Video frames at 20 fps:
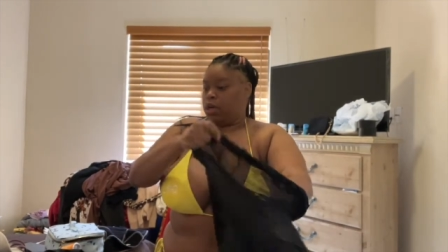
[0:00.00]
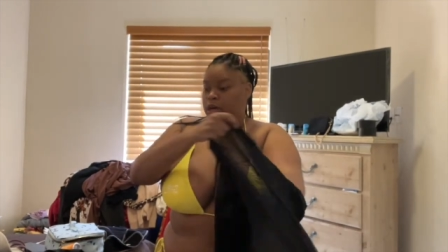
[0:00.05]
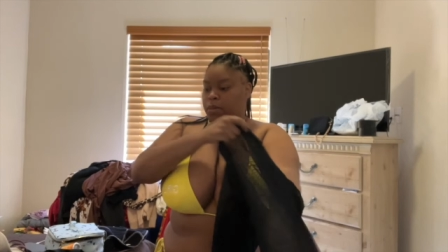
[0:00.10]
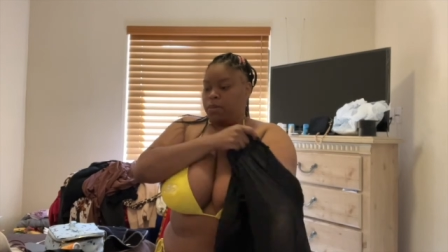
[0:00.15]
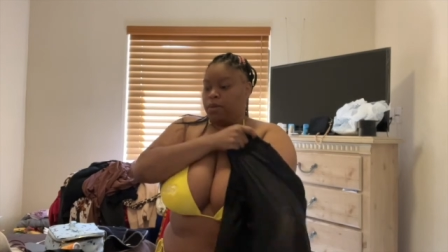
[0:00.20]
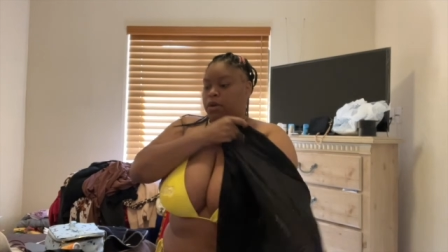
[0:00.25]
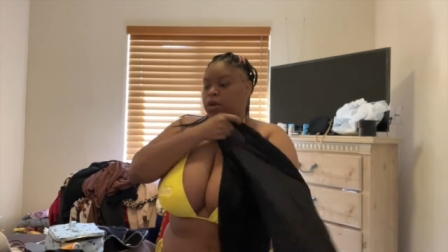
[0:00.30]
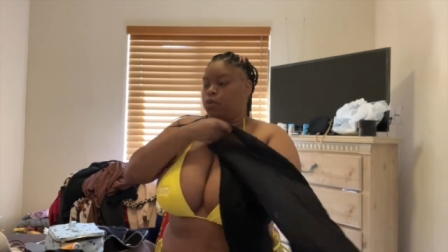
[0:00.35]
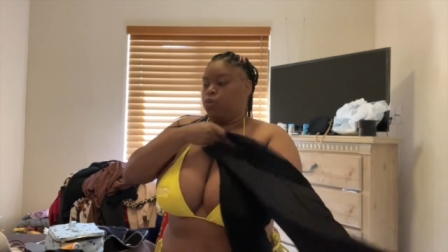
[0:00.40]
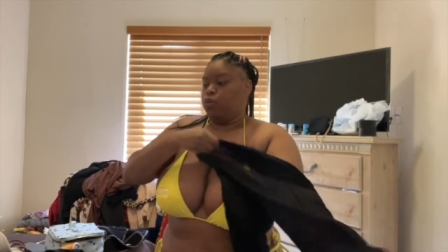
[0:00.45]

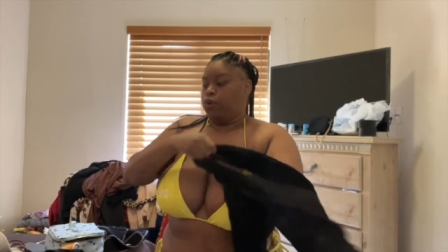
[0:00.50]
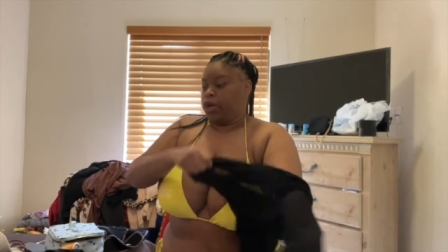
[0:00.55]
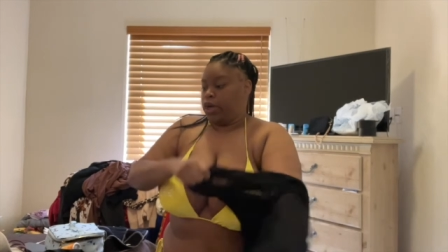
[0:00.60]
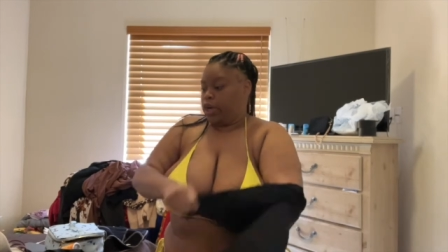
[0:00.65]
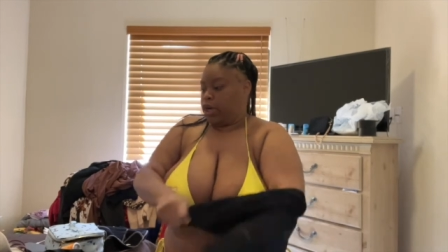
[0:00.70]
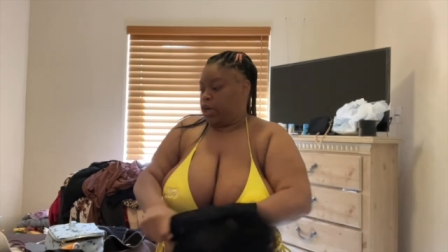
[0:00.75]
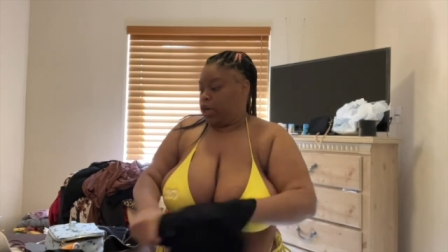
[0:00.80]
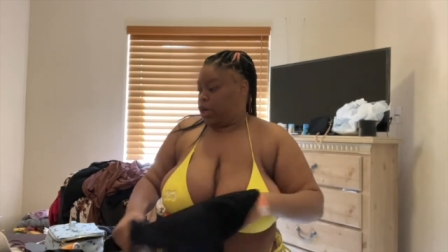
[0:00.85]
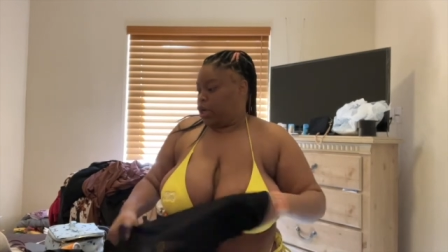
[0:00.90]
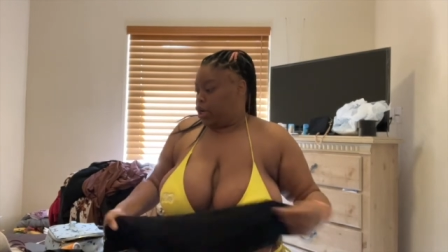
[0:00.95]
I'm gonna
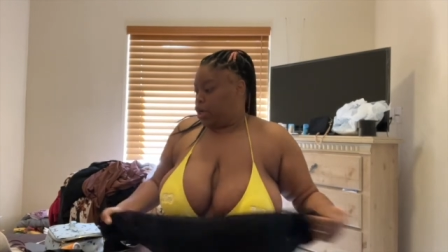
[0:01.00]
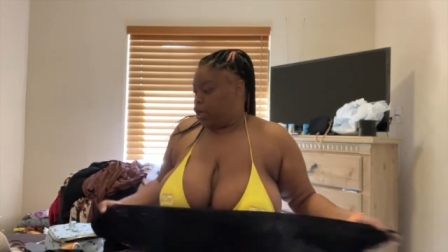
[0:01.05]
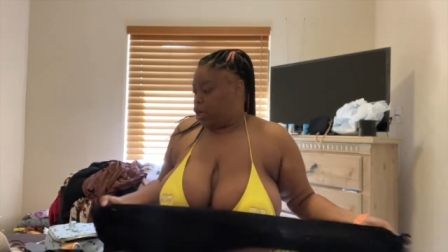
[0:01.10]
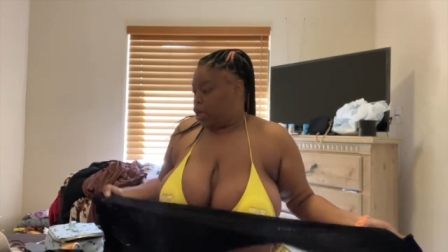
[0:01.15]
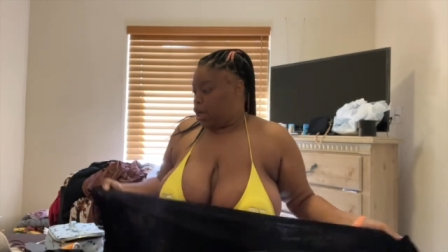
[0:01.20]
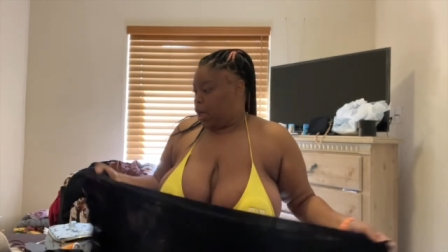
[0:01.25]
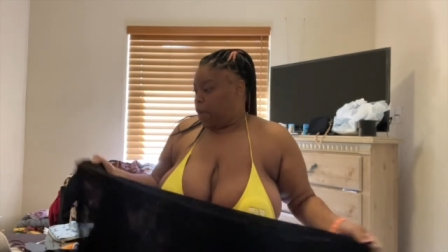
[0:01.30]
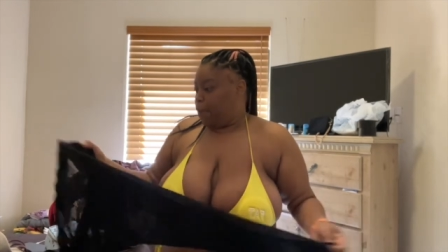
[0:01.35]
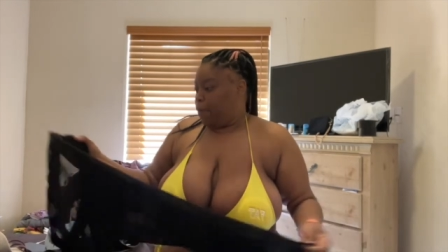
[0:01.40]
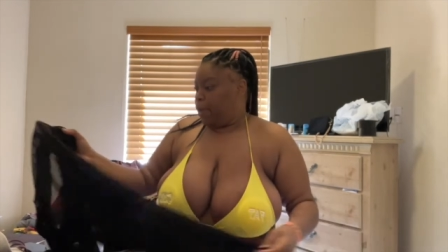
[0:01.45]
wear
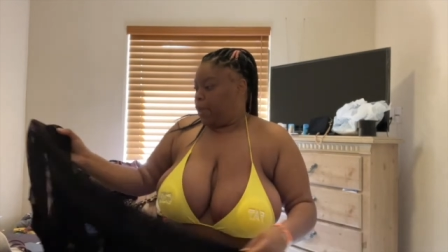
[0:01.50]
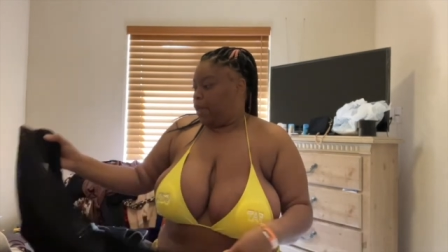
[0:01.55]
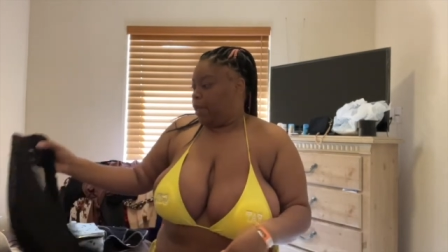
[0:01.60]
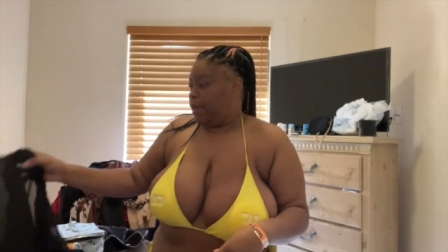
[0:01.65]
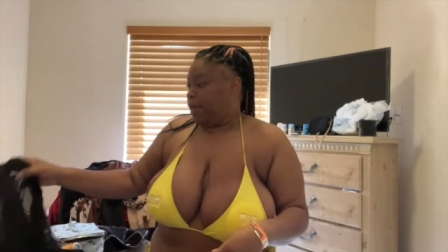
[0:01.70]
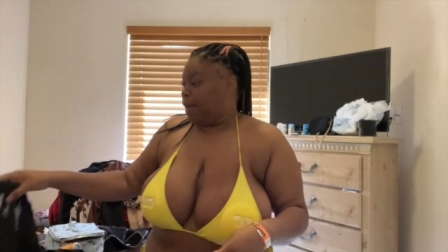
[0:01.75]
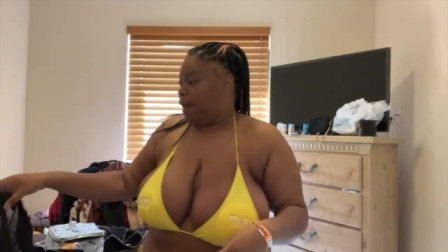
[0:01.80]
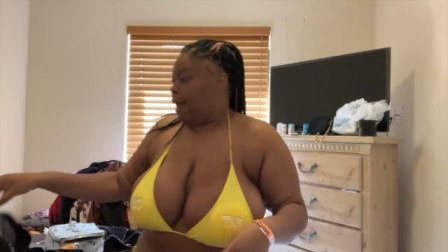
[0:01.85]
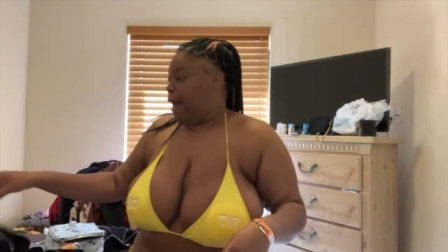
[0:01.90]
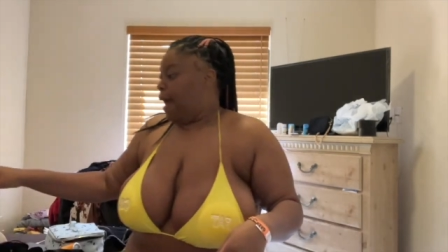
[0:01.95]
a
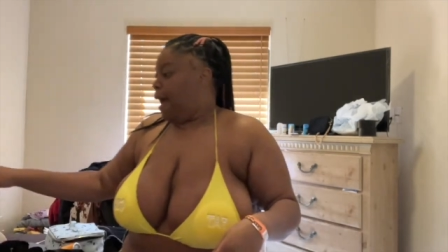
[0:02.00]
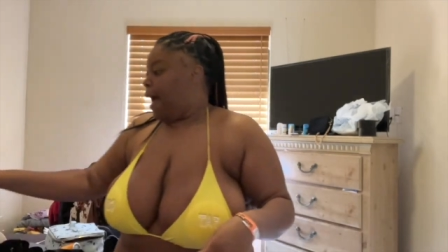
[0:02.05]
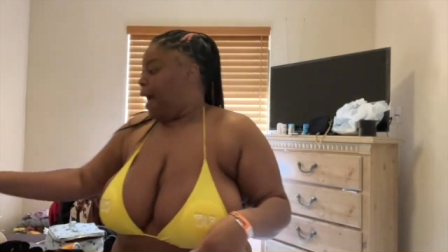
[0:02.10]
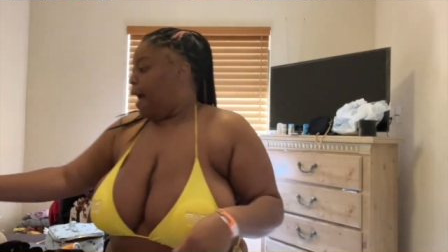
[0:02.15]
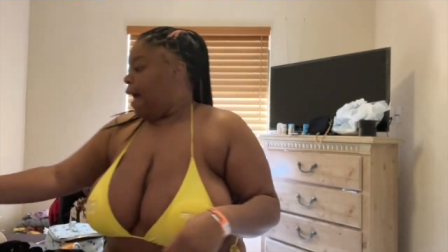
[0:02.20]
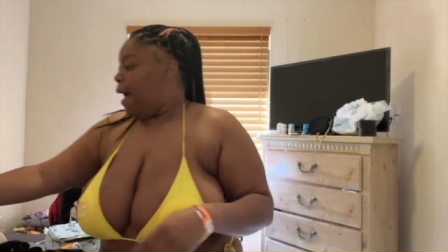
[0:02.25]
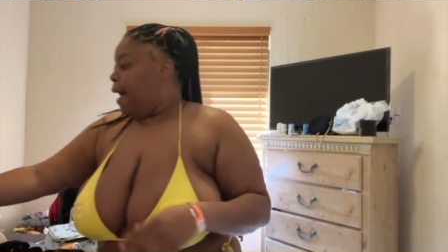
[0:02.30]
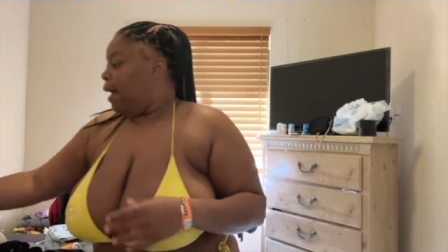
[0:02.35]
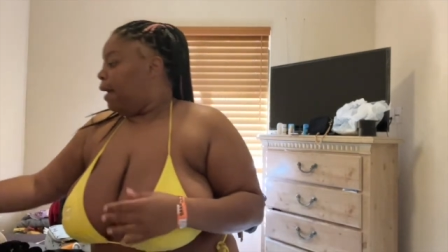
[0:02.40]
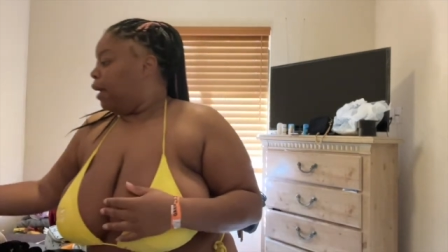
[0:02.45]
pink
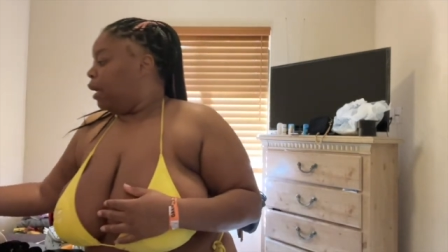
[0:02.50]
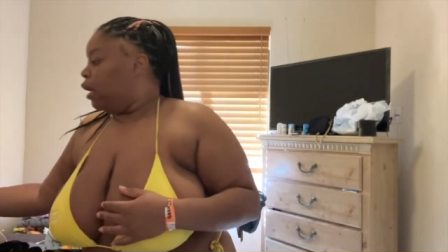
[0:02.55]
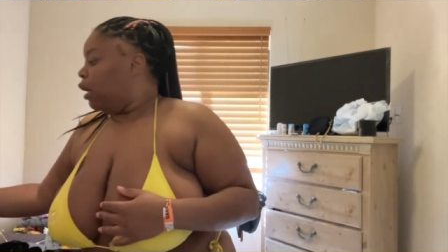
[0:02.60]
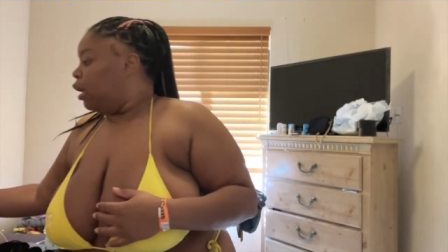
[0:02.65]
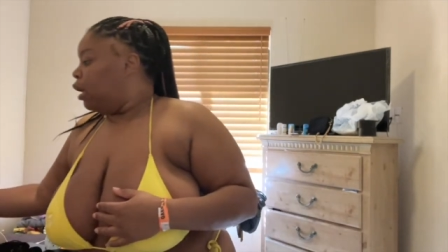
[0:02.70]
hat,